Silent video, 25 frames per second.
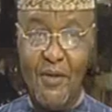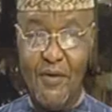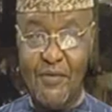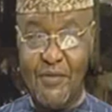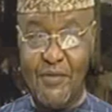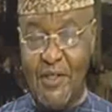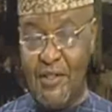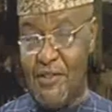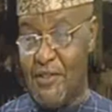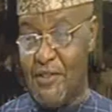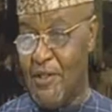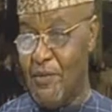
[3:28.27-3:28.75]

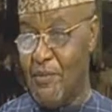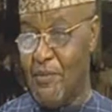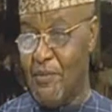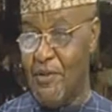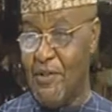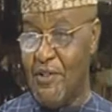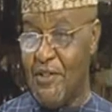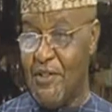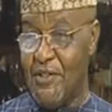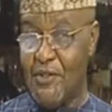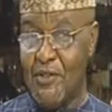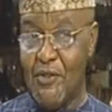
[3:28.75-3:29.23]
started
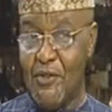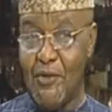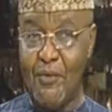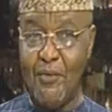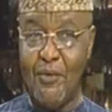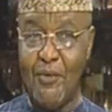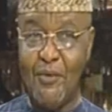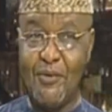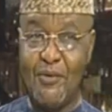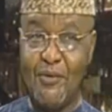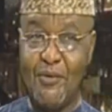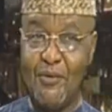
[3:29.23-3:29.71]
with the
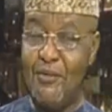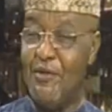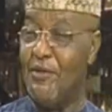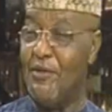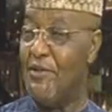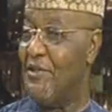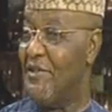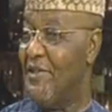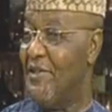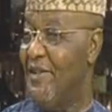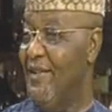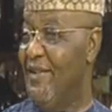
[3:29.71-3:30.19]
stalwart, who
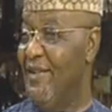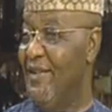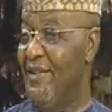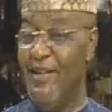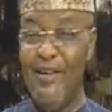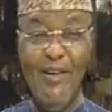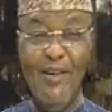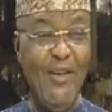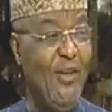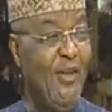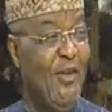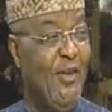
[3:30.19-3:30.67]

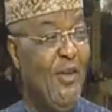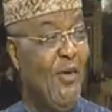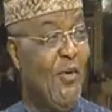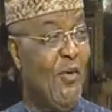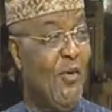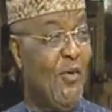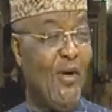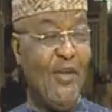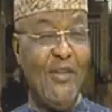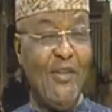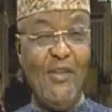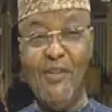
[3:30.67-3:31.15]

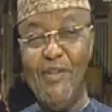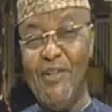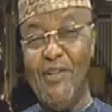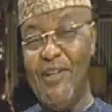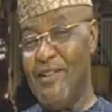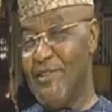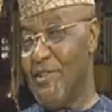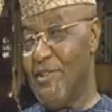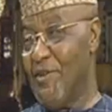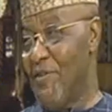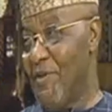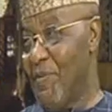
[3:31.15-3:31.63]
are the
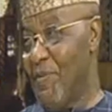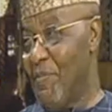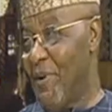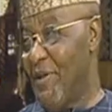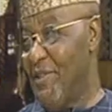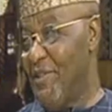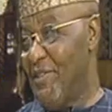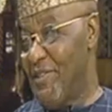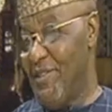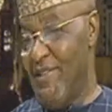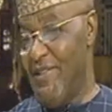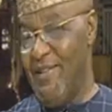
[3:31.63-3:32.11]
owners of the
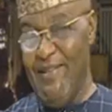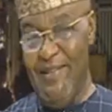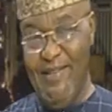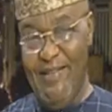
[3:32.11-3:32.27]
party.